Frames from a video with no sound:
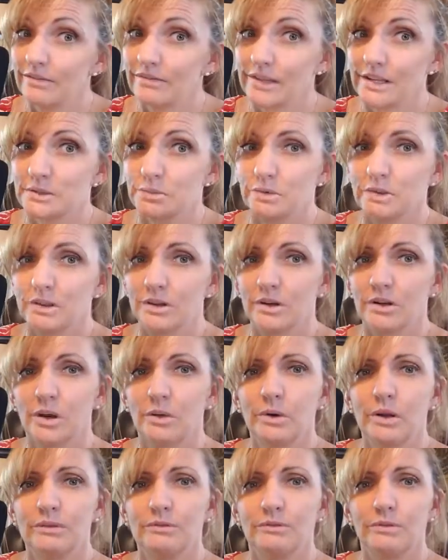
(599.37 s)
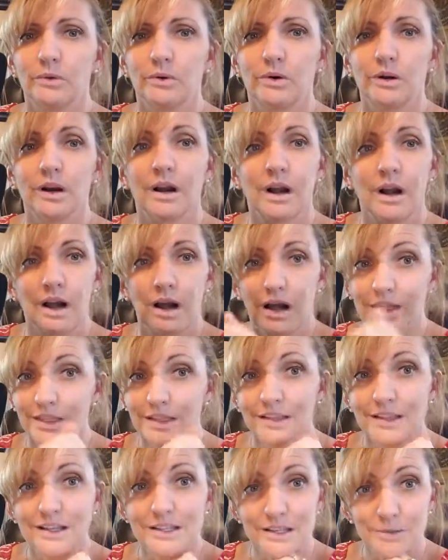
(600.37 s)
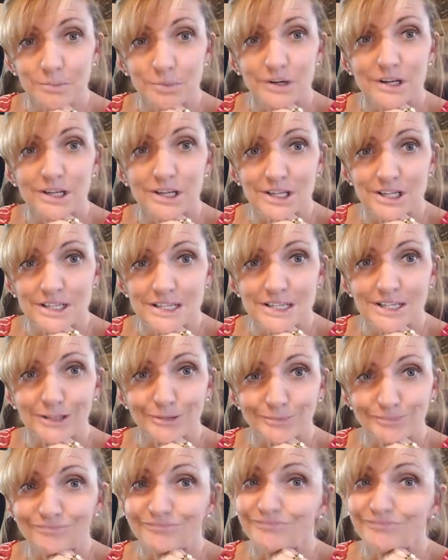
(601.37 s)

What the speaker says: that's what they're going for, I think that's a pretty good deal.